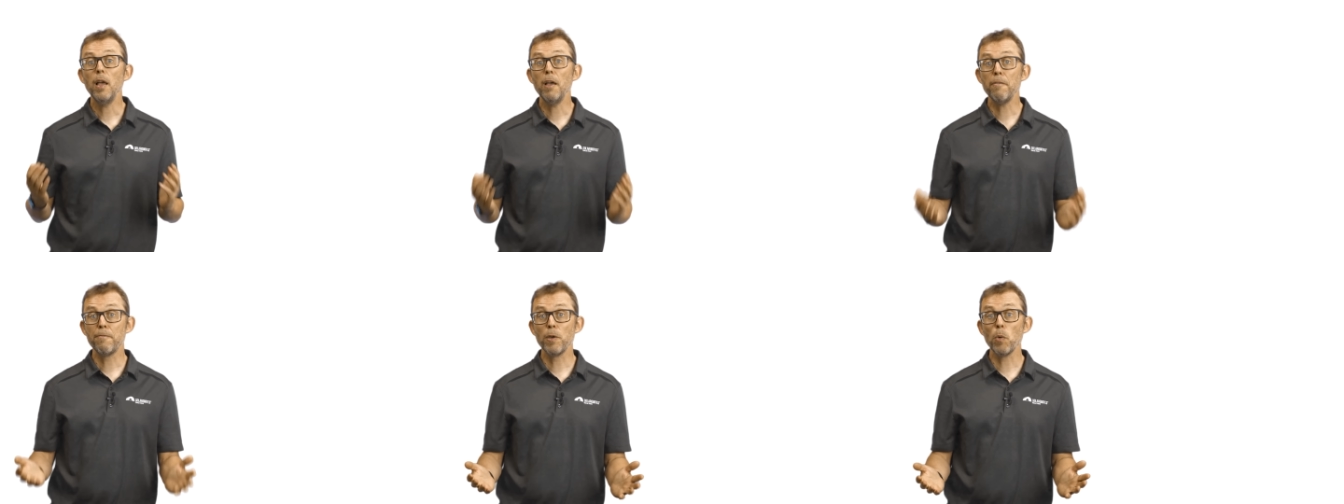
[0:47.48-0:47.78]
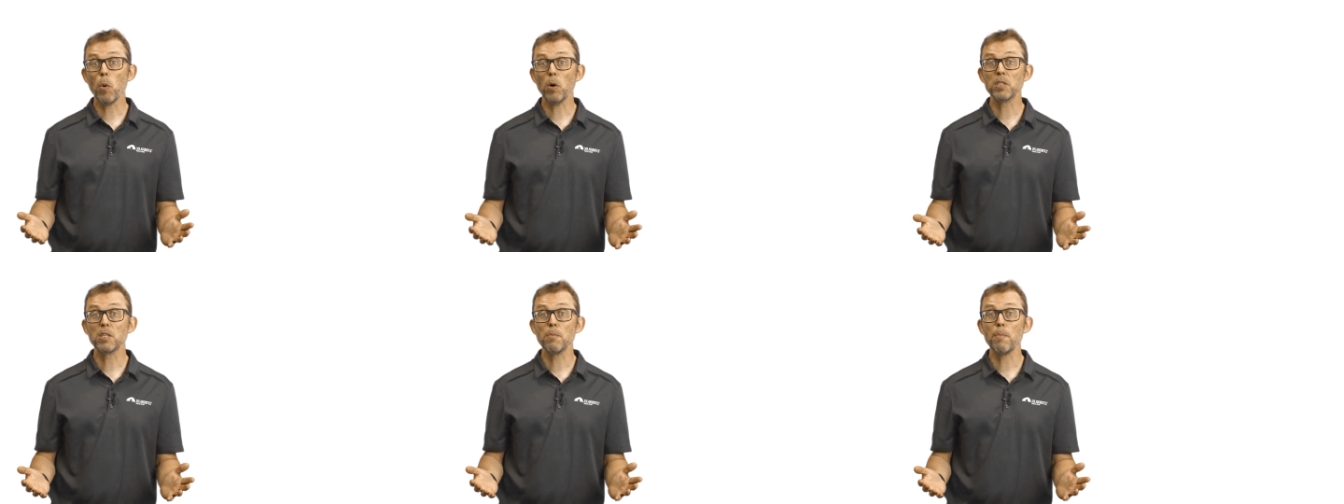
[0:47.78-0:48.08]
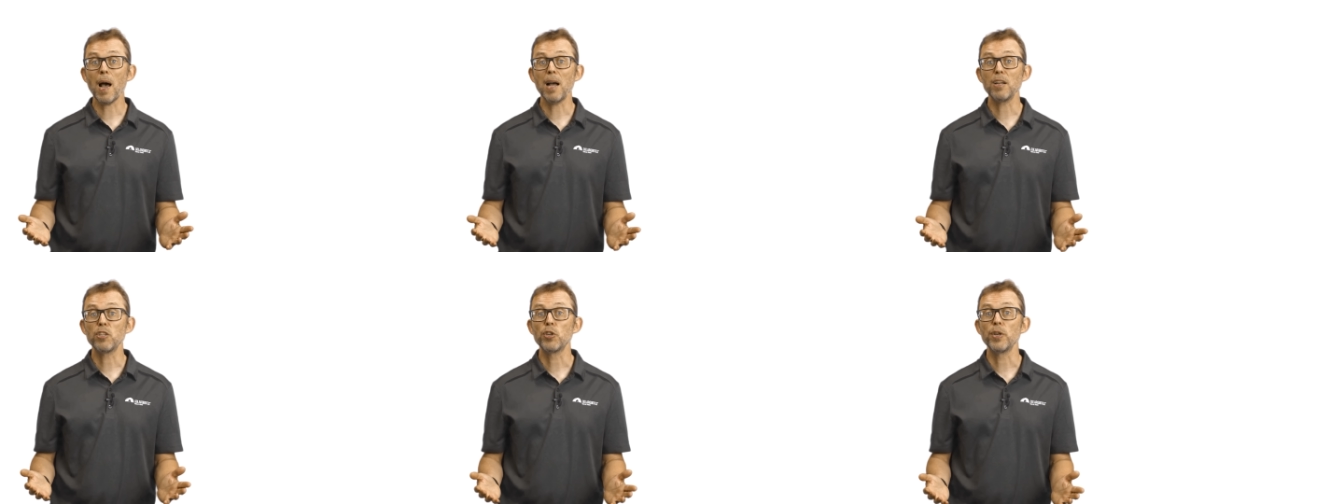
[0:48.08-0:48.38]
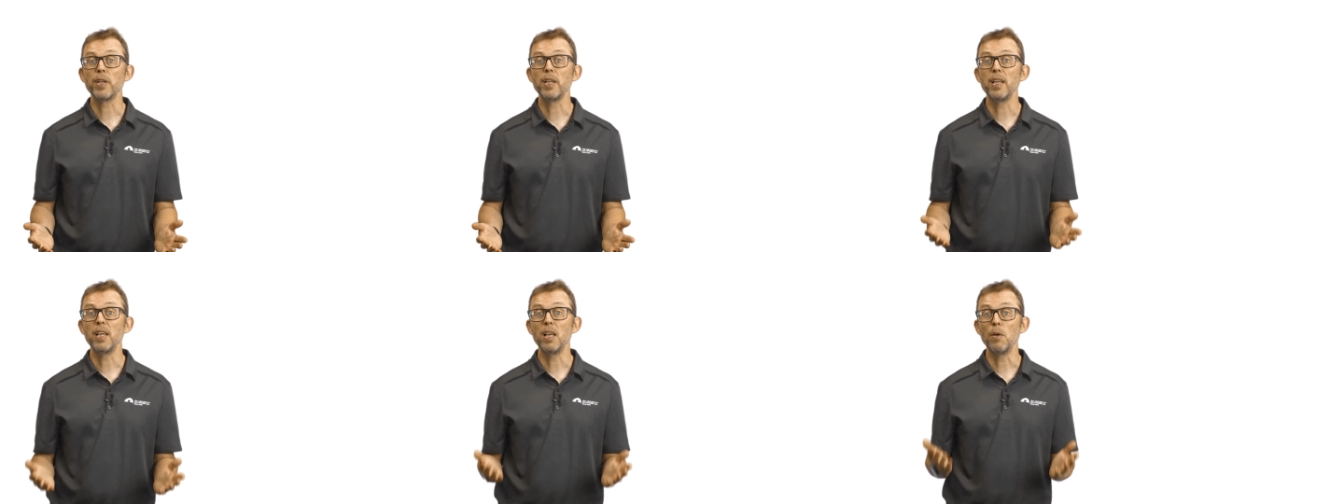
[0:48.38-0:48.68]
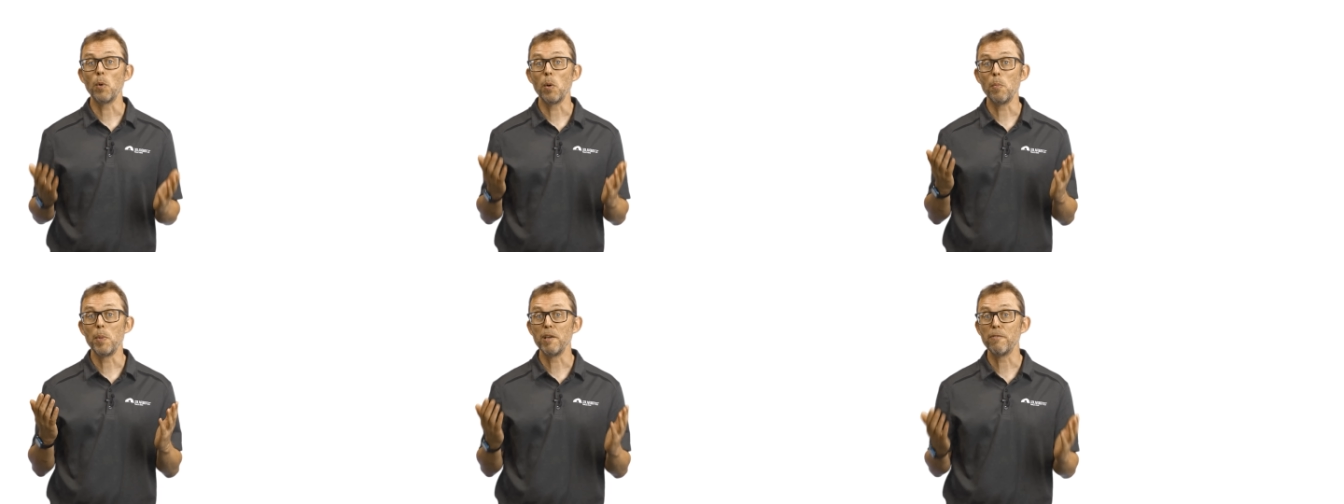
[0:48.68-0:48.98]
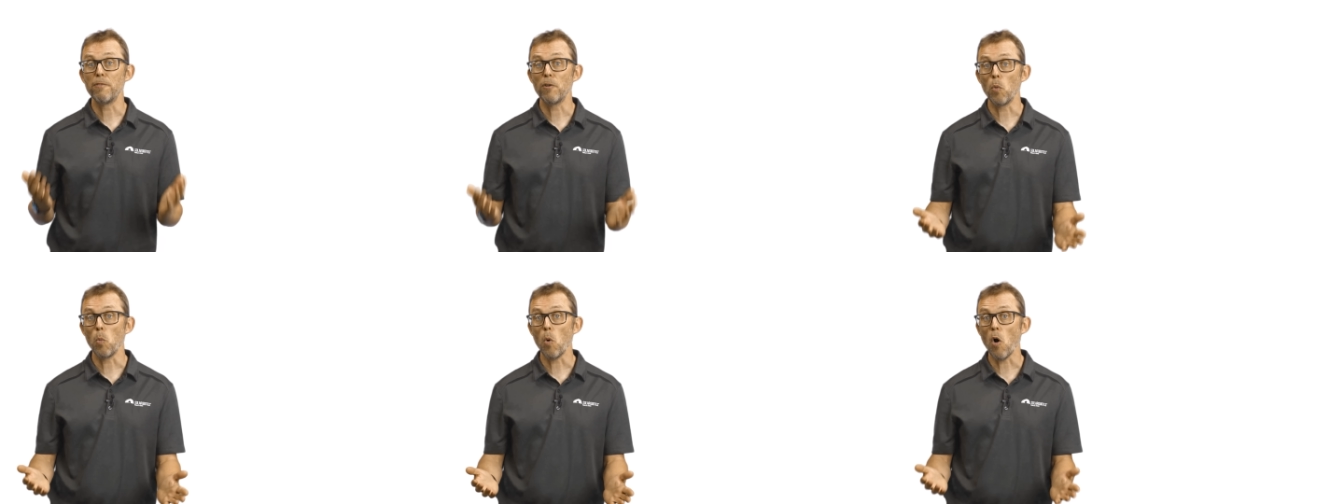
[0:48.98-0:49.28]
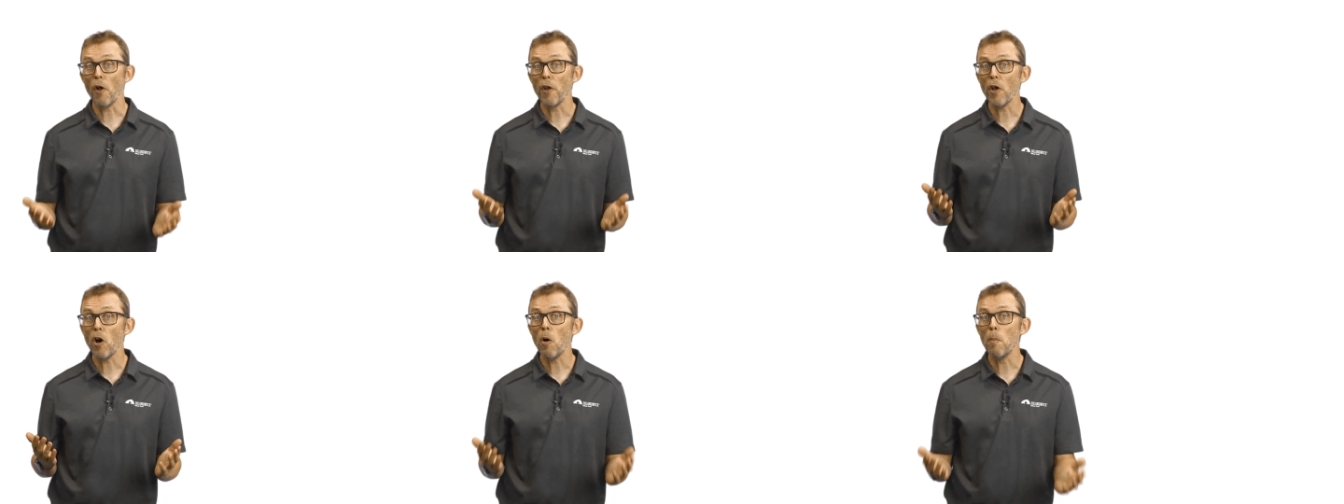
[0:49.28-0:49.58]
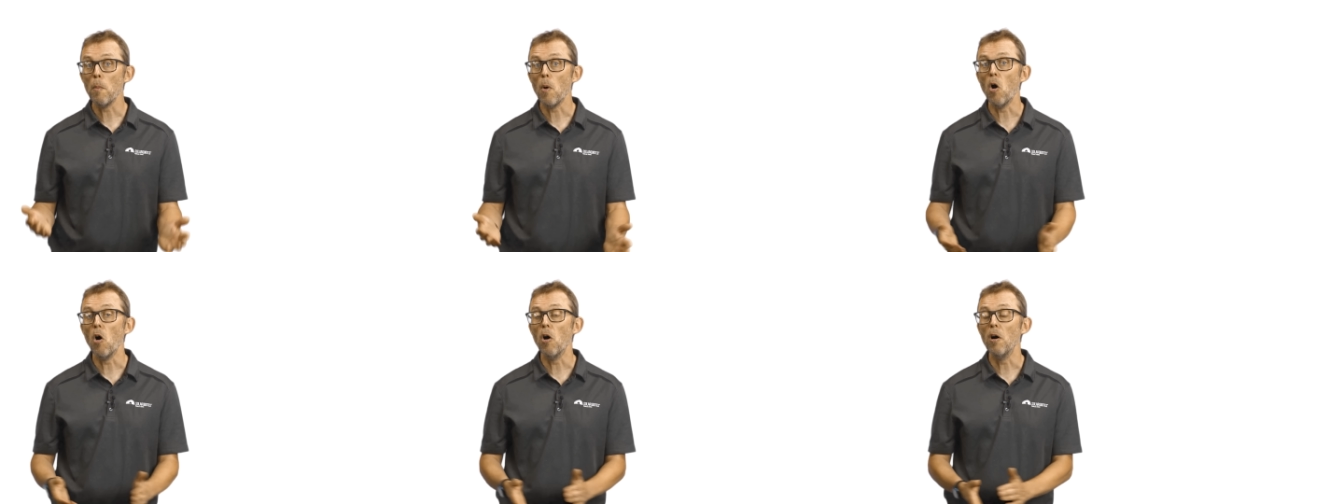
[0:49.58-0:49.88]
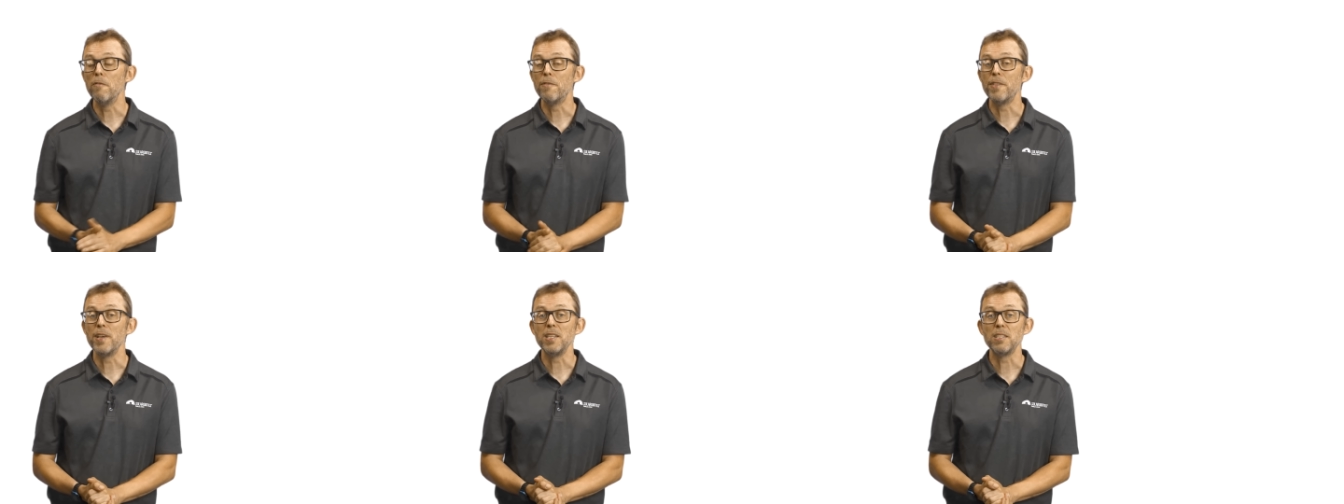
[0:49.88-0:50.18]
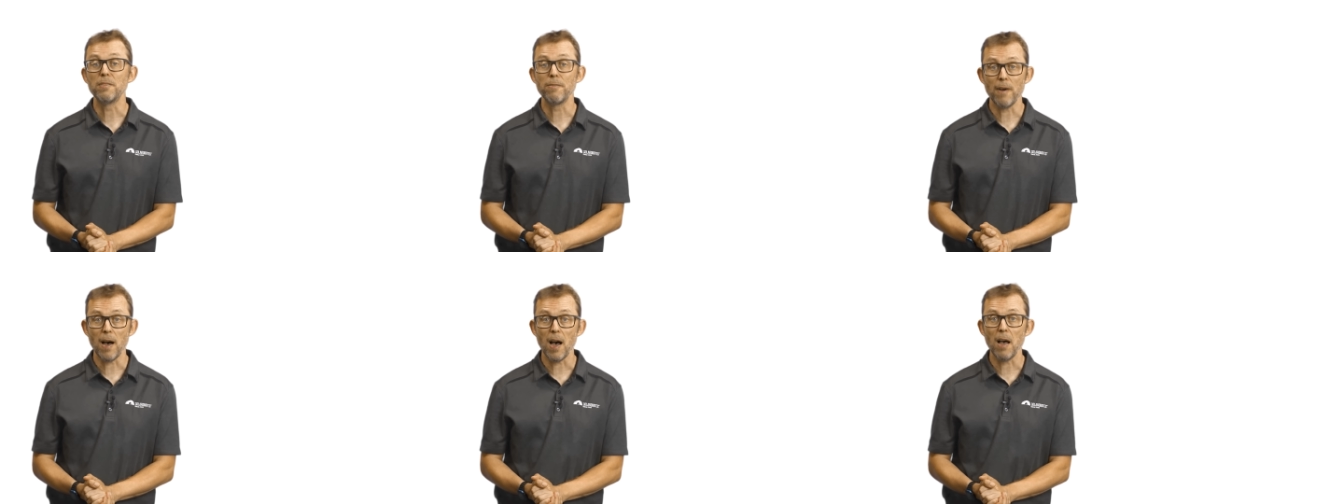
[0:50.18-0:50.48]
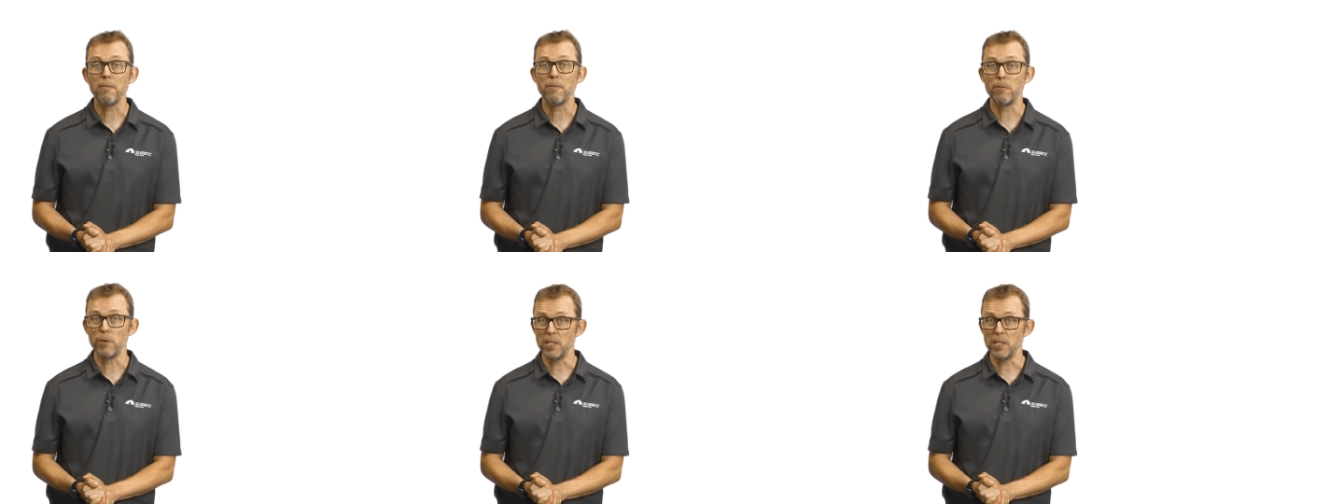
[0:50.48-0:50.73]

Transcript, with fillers: If you want a battery, it will be for one or more of these five